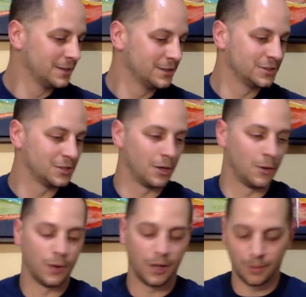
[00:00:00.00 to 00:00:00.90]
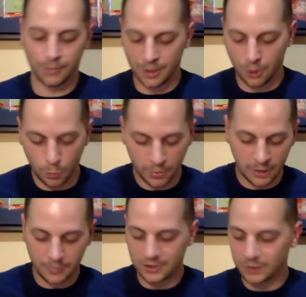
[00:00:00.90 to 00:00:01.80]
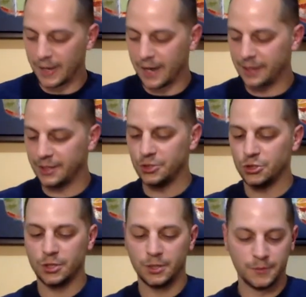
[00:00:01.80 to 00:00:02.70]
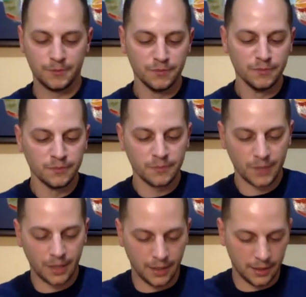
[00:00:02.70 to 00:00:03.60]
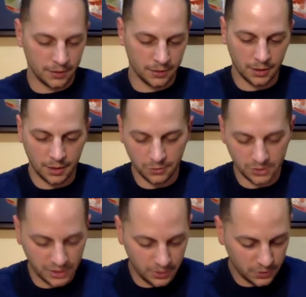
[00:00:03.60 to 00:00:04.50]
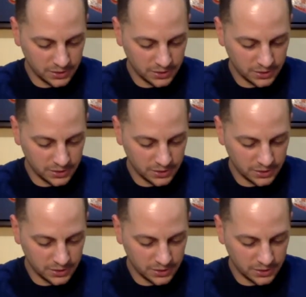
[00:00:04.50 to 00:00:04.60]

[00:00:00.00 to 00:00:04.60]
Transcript: So I'm going to open up this package, and we'll see what's